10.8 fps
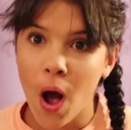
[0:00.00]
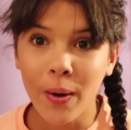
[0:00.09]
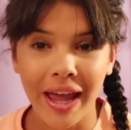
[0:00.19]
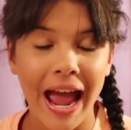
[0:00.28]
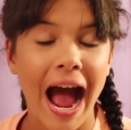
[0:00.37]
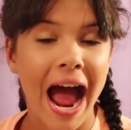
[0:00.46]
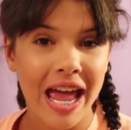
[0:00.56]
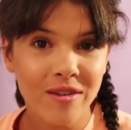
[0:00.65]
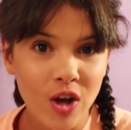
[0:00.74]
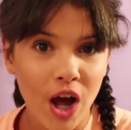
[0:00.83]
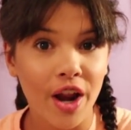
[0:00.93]
Okay, I
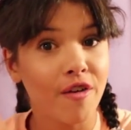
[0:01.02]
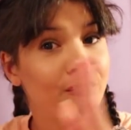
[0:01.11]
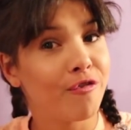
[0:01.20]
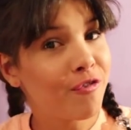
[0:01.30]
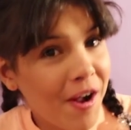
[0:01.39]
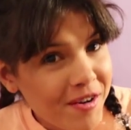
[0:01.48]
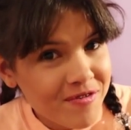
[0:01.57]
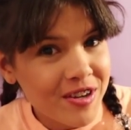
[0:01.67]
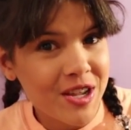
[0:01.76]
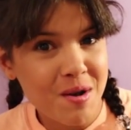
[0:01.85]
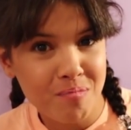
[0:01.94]
have got a fun
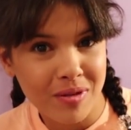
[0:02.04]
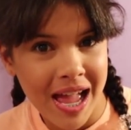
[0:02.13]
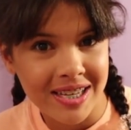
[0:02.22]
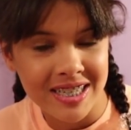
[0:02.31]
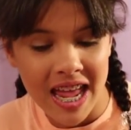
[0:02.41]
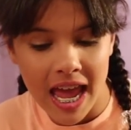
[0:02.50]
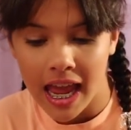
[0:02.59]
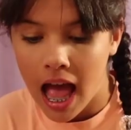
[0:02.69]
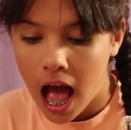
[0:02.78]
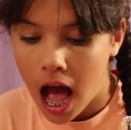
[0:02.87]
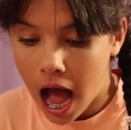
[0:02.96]
video planned today.
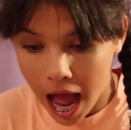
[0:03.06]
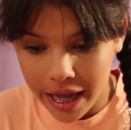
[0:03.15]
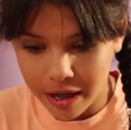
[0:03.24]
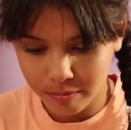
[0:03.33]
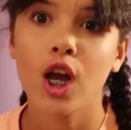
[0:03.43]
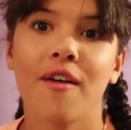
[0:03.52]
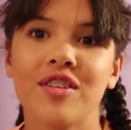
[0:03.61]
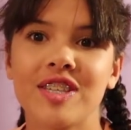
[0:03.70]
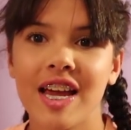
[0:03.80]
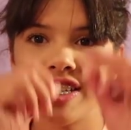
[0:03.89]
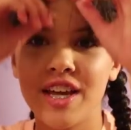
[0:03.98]
I got
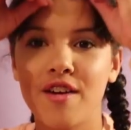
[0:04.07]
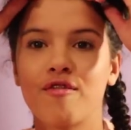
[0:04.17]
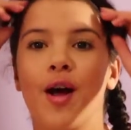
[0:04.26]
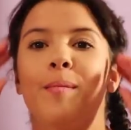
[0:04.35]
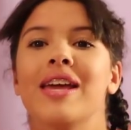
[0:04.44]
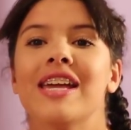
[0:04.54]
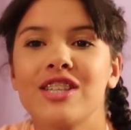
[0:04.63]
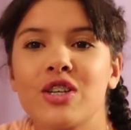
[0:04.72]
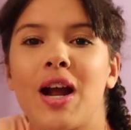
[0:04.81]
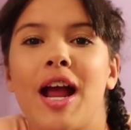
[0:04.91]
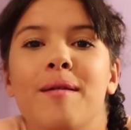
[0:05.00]
this idea from
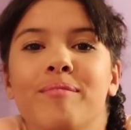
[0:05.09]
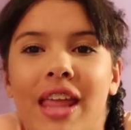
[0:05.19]
Instagram.